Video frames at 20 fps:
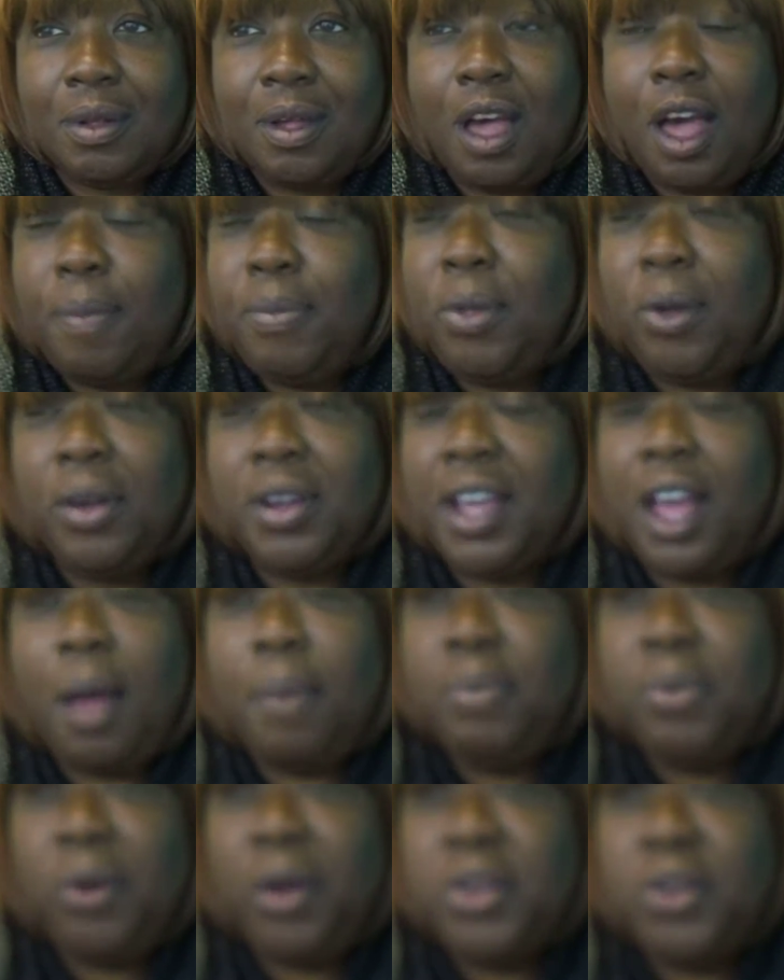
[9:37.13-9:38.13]
I'm not.
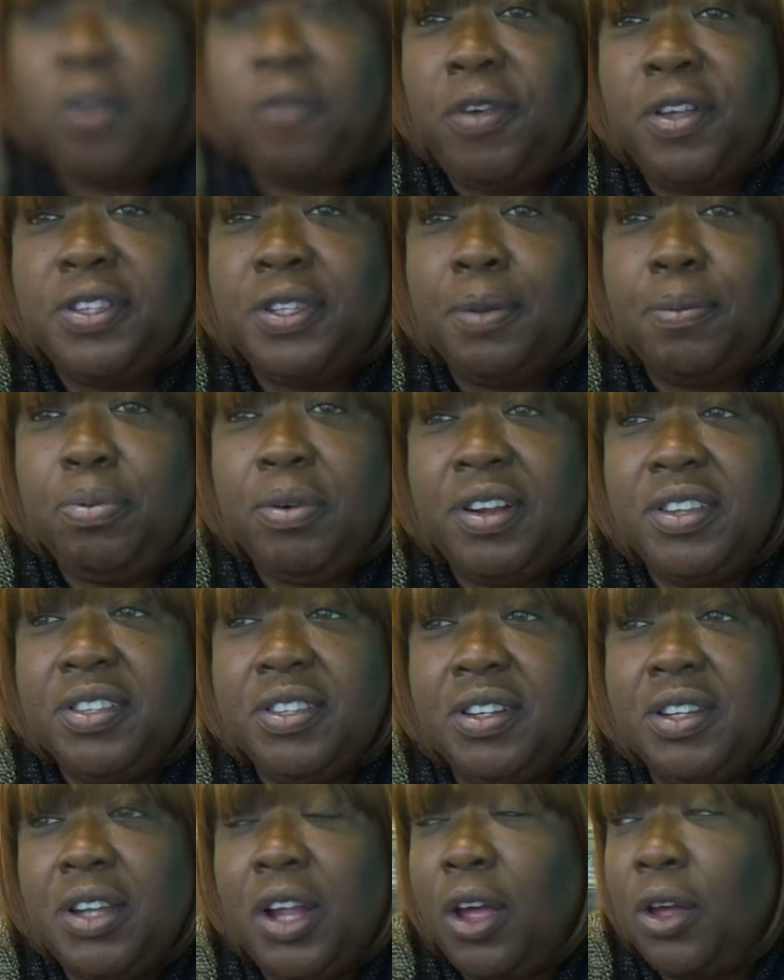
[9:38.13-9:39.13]
I'm not in office at
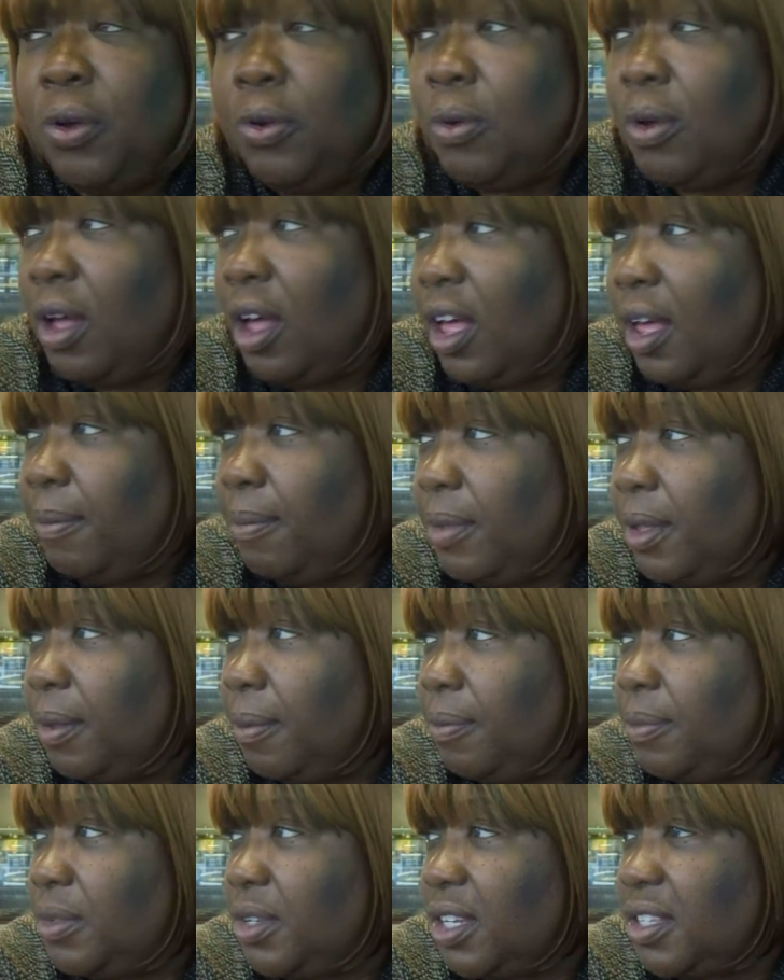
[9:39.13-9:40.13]
present. No, I'm
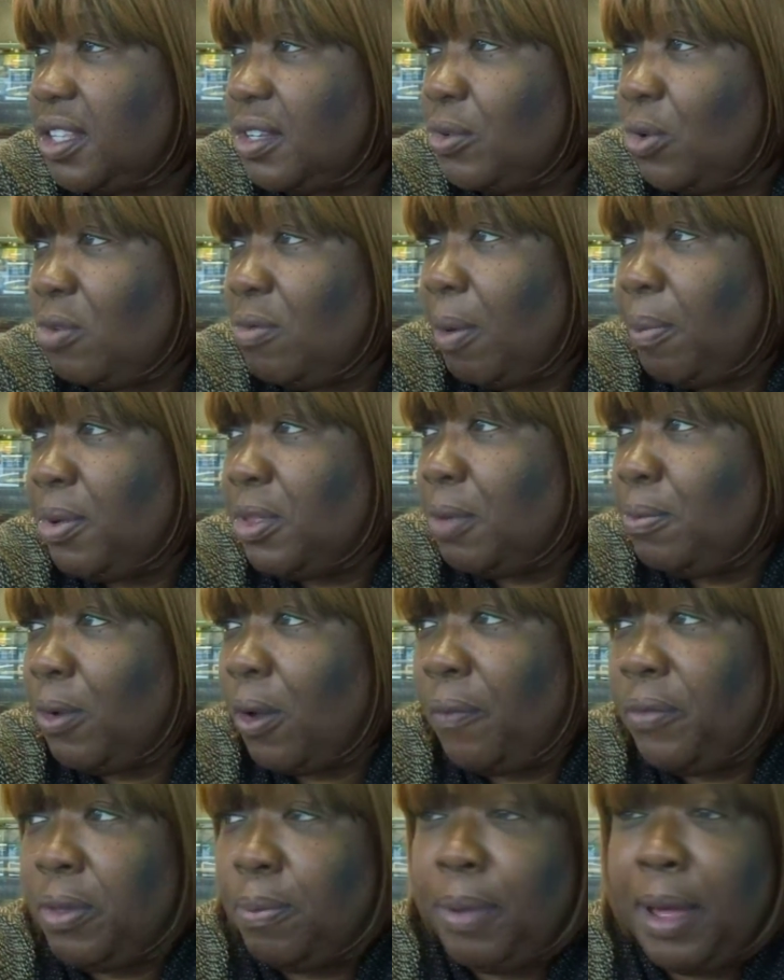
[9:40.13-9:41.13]
um, just an ordinary member of
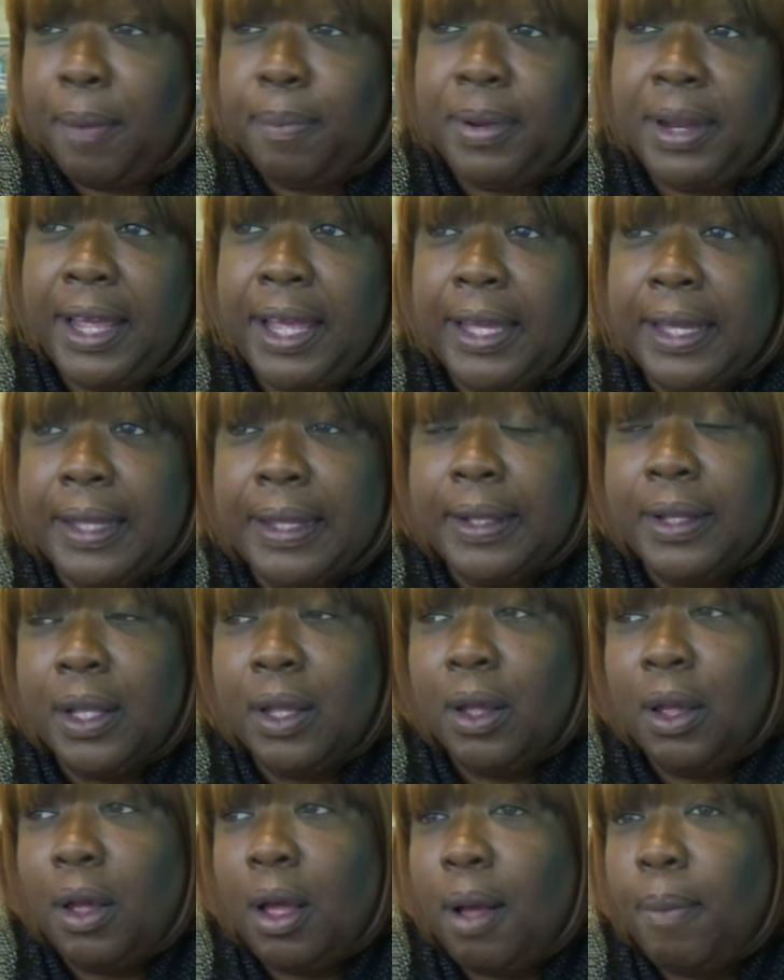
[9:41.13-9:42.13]
the, of the public.
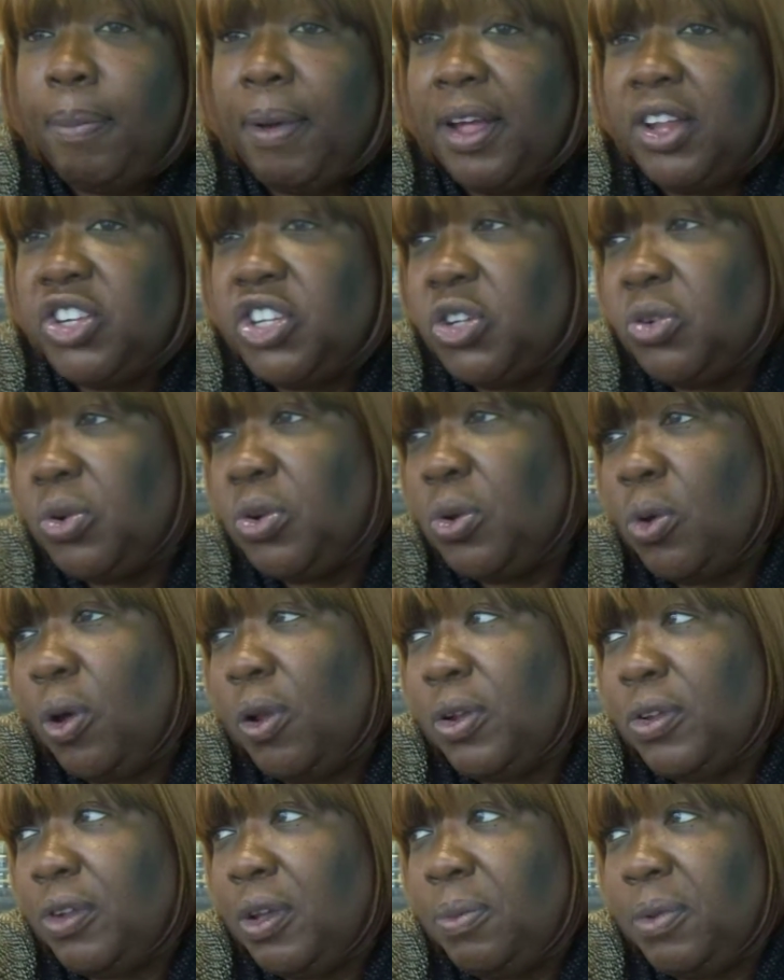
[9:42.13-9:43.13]
Okay. But I do a lot
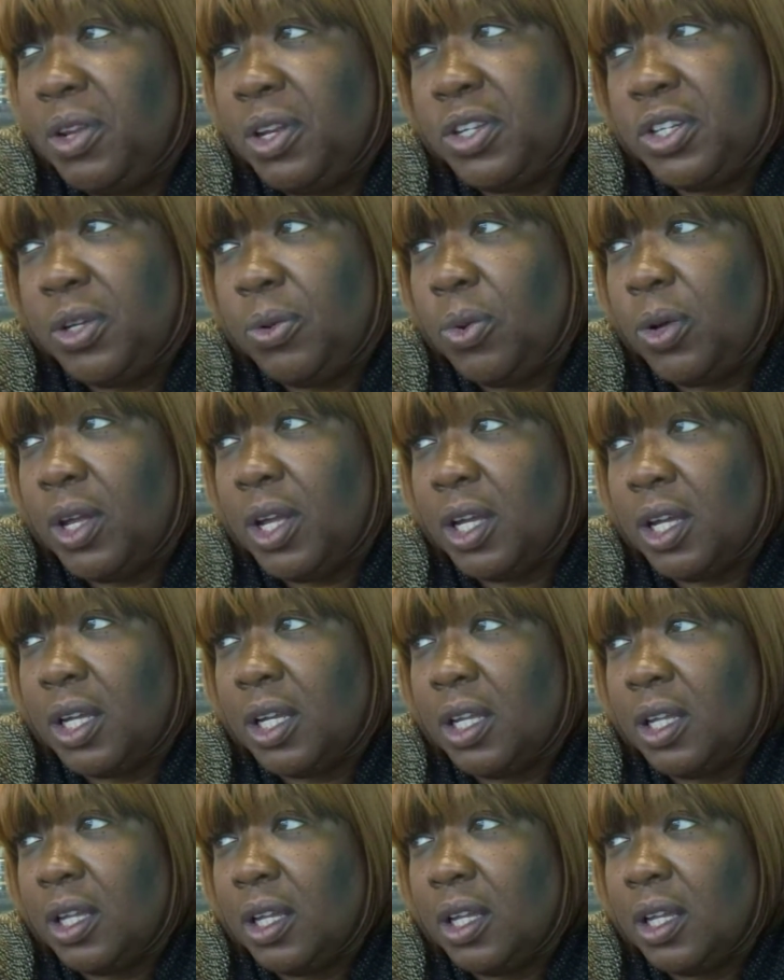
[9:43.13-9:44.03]
of community work.